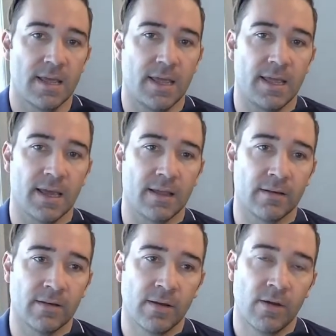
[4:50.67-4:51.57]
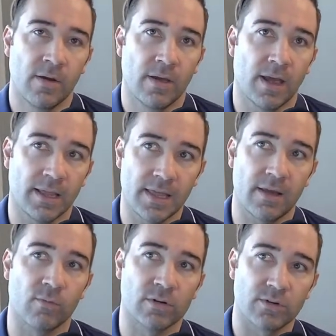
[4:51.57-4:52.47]
And
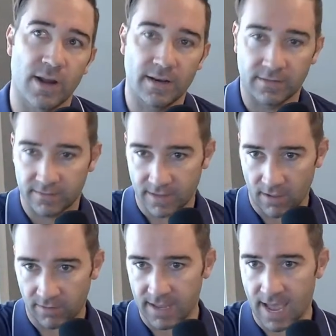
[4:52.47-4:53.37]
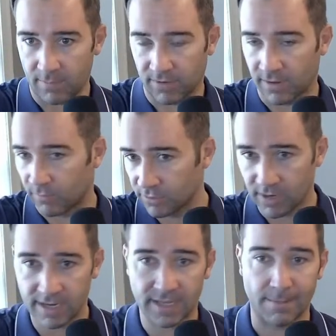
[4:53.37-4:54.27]
again, we're trying to sell the applicant. We're
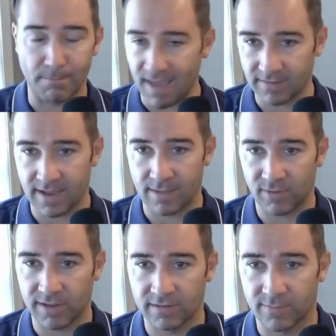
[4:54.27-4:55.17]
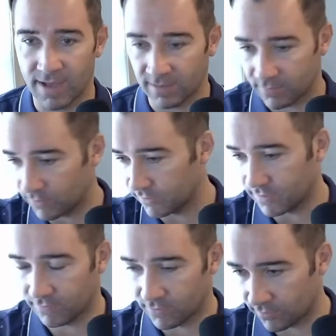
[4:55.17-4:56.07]
trying to get the best applicants possible,
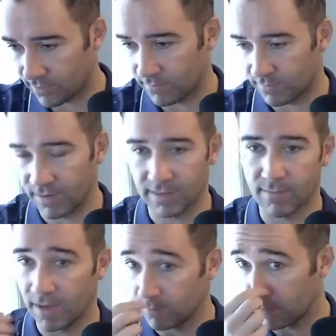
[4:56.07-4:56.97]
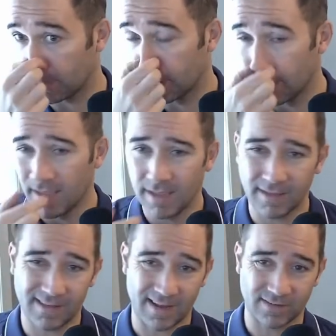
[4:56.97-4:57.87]
sift through them and pick the best one.
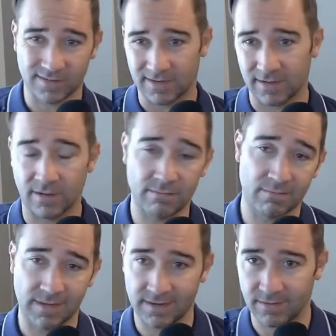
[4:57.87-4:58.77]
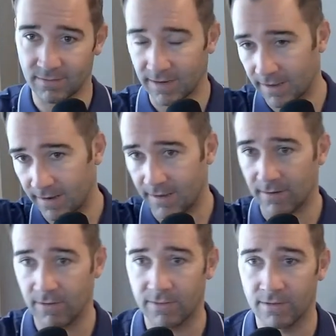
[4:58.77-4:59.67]
It's not just I got to hit
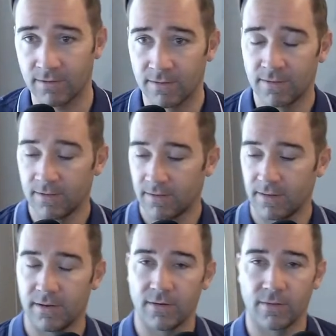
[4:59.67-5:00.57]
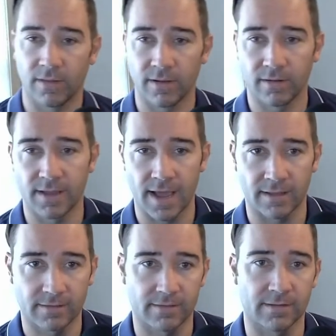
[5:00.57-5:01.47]
all the, the little
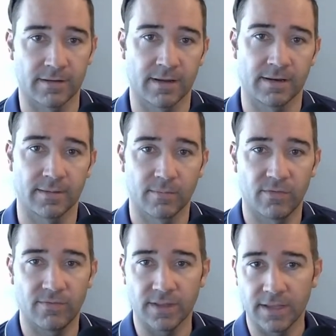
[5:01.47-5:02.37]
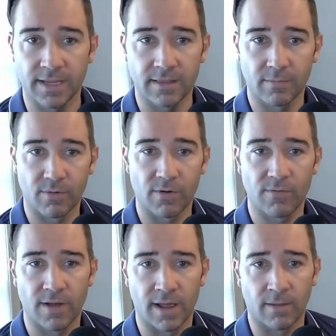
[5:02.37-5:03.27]
dots and fill in the
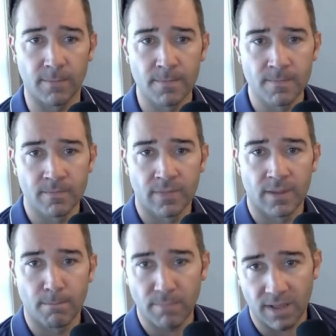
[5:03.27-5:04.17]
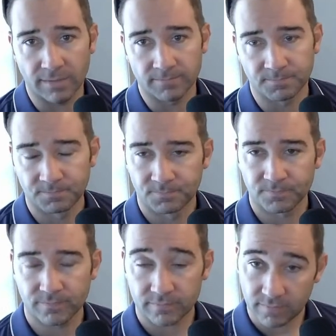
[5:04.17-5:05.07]
profile. But
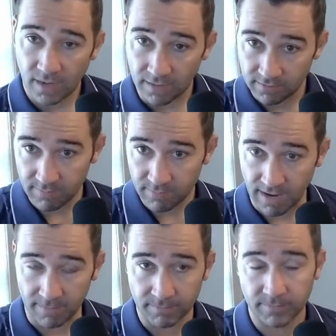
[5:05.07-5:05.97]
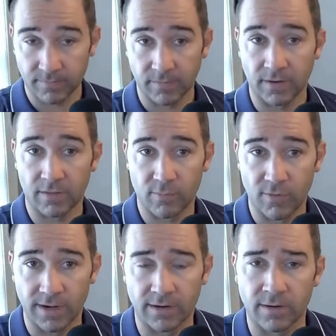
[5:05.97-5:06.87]
at the time, another
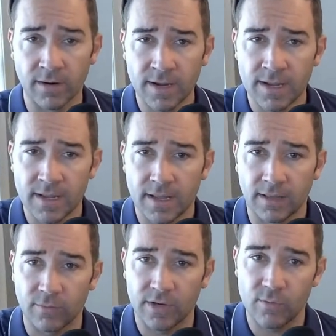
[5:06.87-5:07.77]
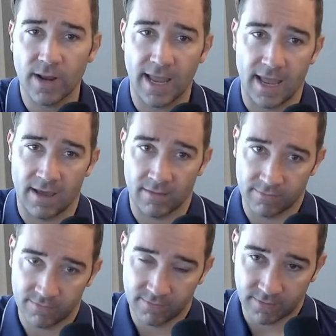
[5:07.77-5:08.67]
point here is we do want to
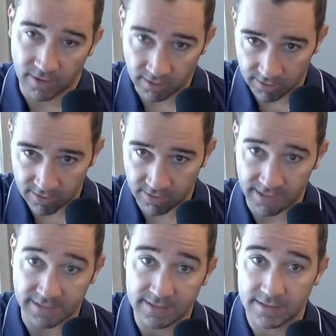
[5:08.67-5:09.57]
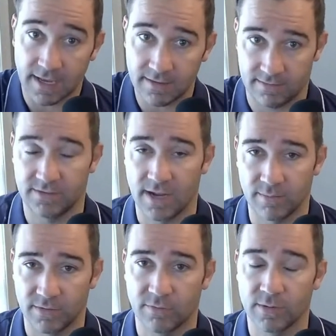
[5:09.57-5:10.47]
have a clear and concise job
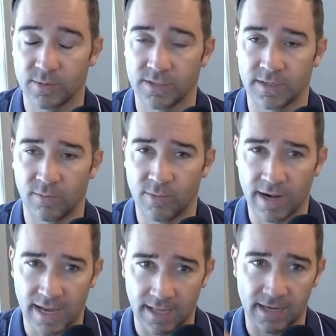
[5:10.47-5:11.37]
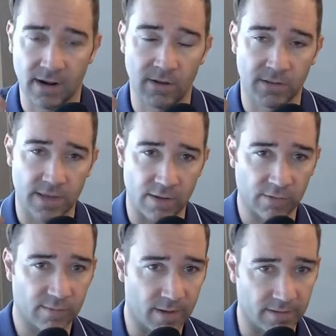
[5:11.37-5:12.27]
description, and we want to highlight all the key
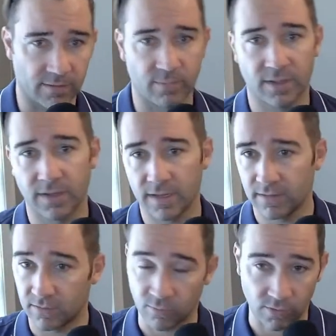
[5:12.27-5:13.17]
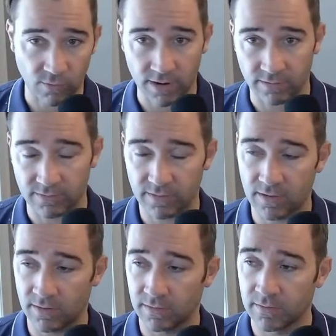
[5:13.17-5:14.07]
responsibilities, the required
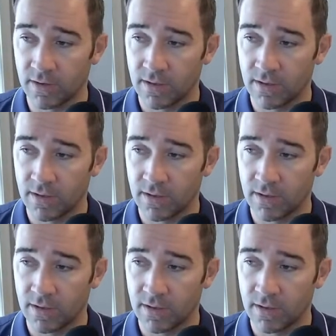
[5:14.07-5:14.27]
skills,